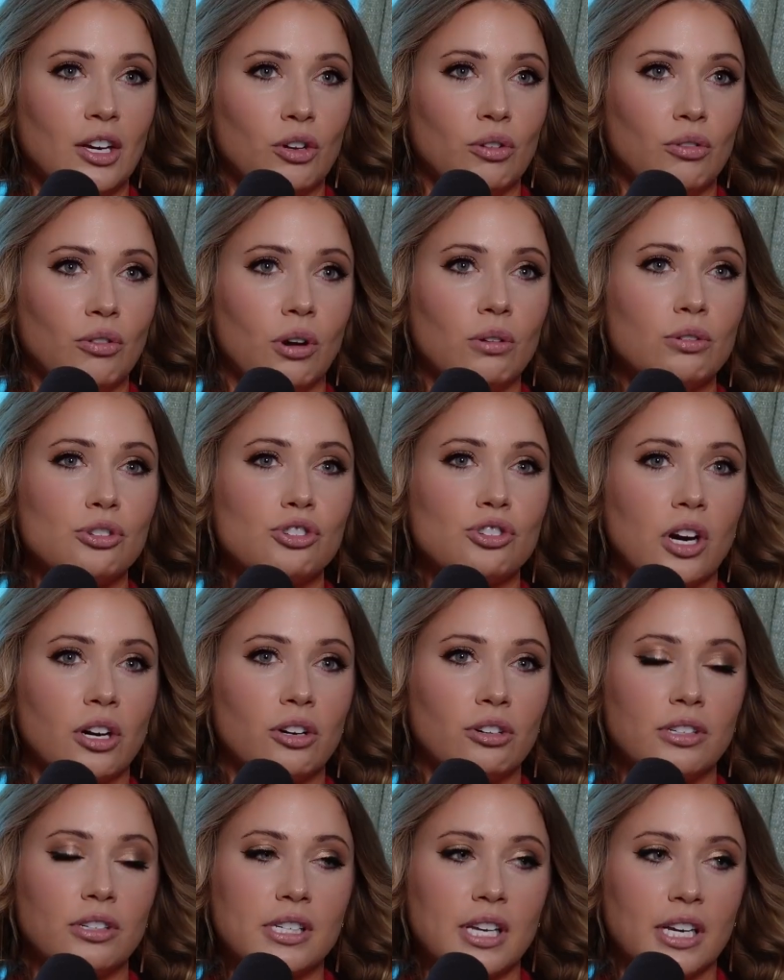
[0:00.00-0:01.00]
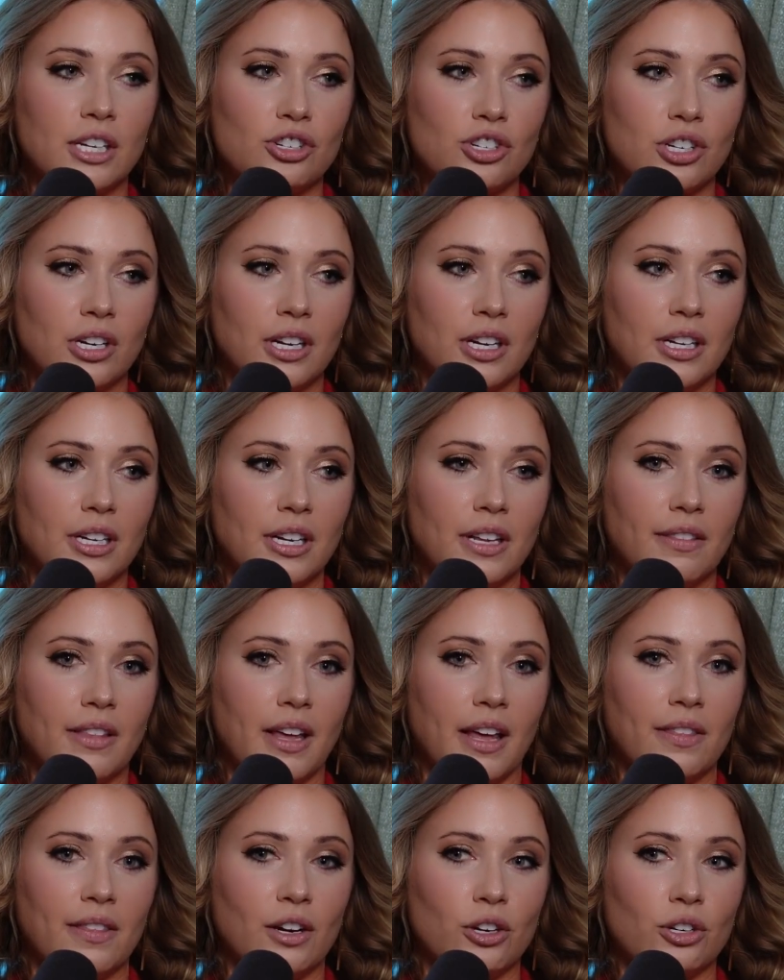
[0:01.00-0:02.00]
gross generalization
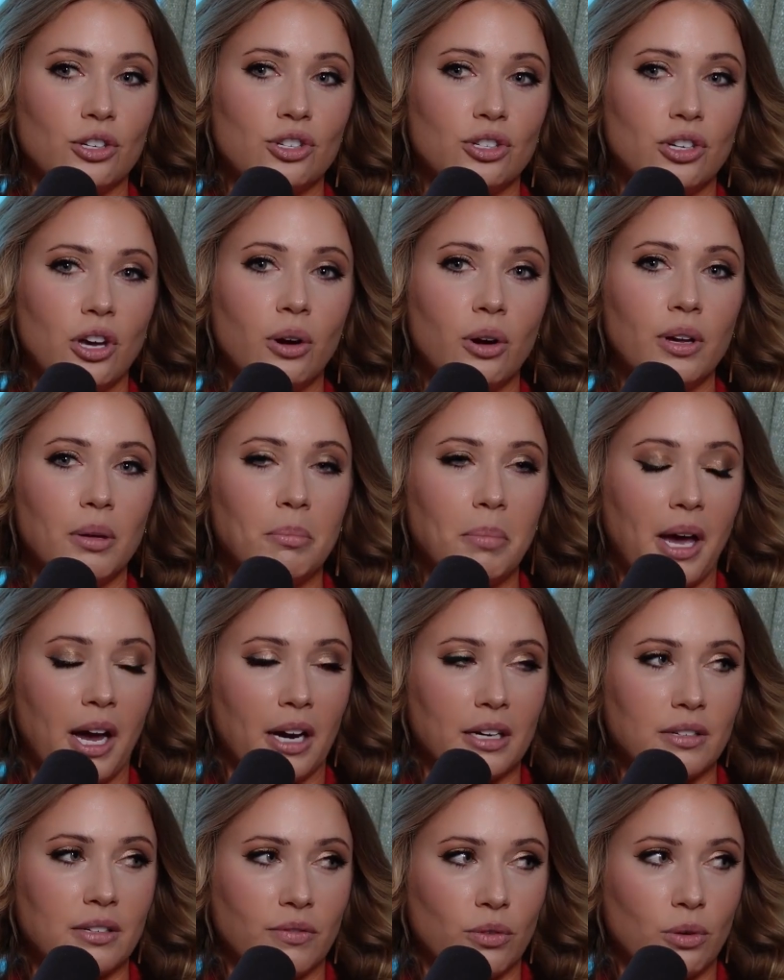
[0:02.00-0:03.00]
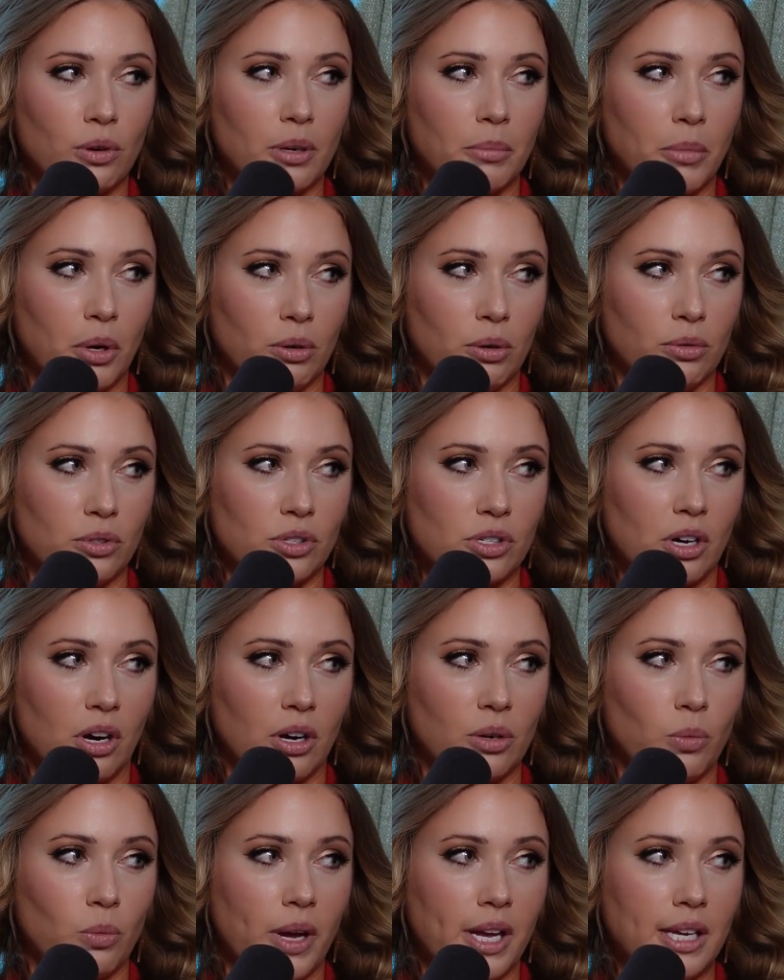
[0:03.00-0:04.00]
that there's no impact of hormones
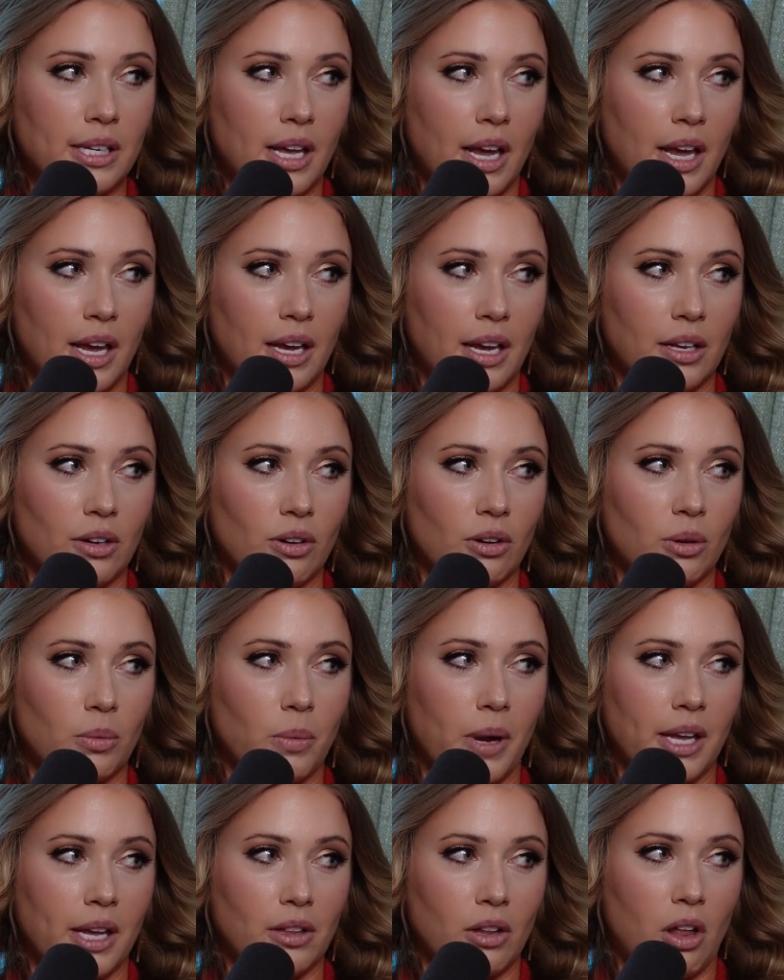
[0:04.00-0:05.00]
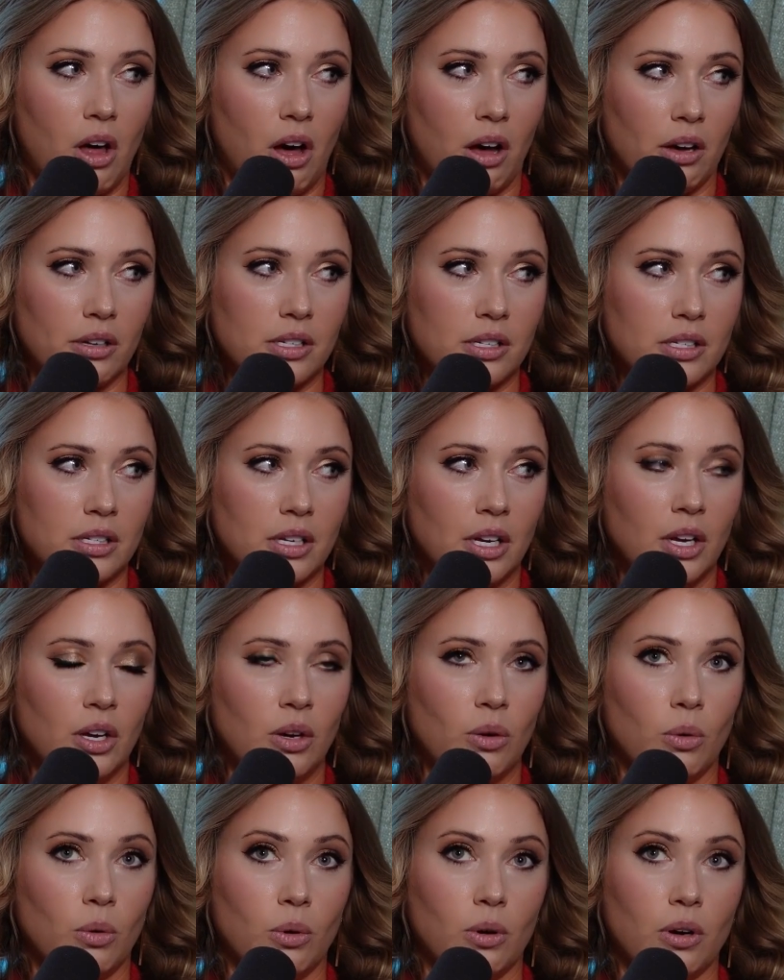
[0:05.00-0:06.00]
on weight gain or weight loss
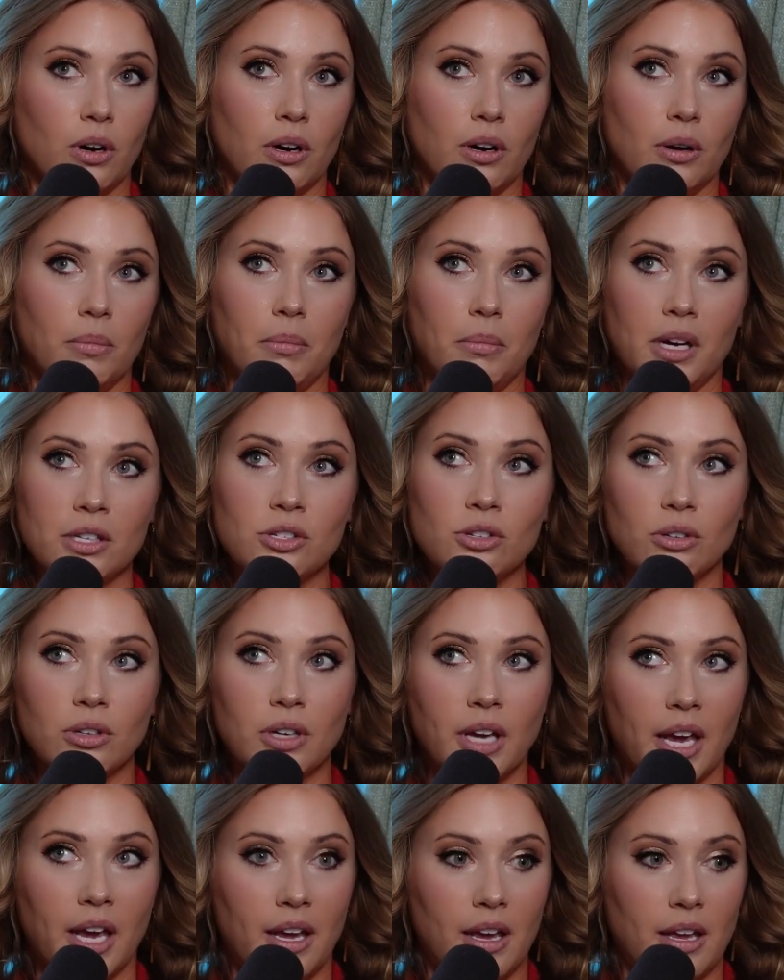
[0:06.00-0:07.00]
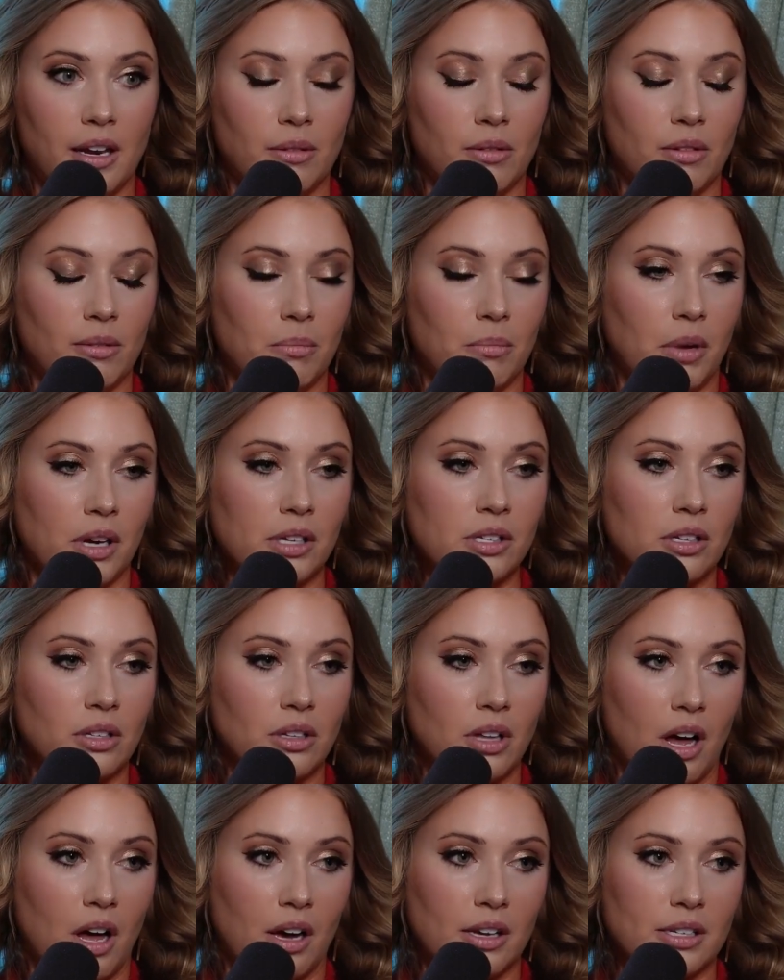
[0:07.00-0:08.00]
or muscle gain, muscle
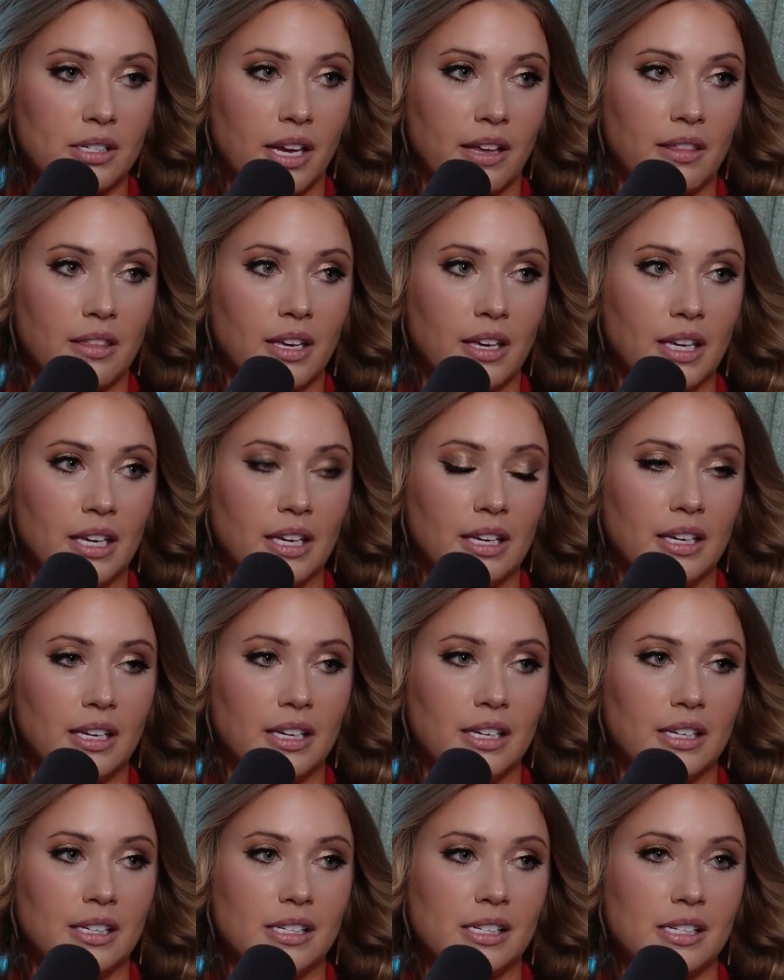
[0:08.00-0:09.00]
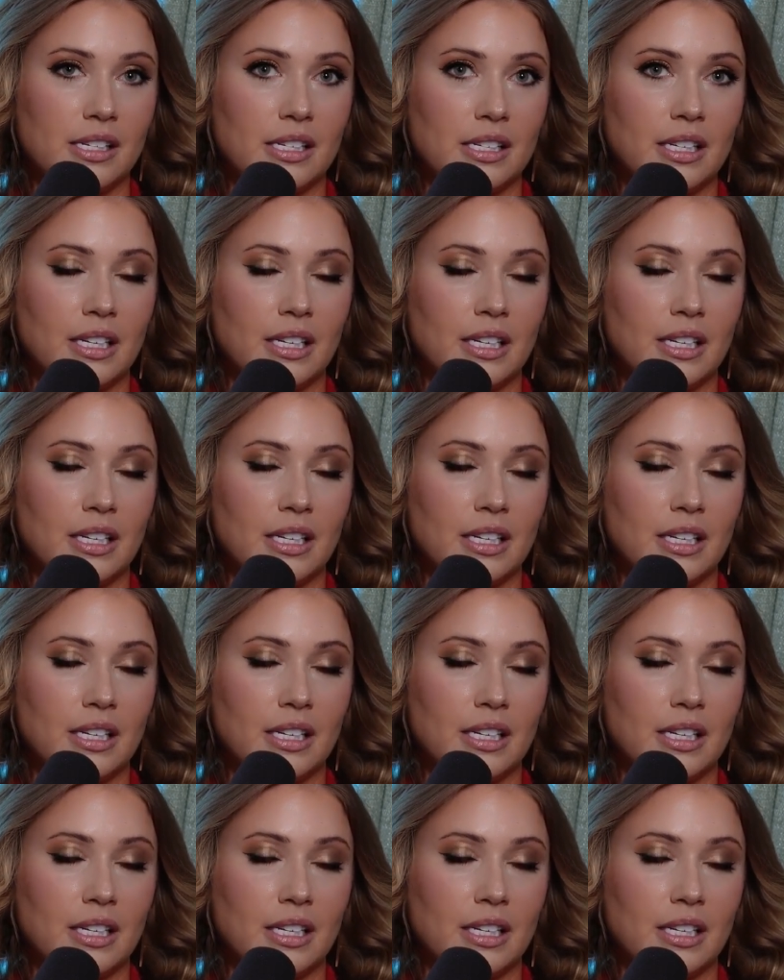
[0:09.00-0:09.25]
loss, I think is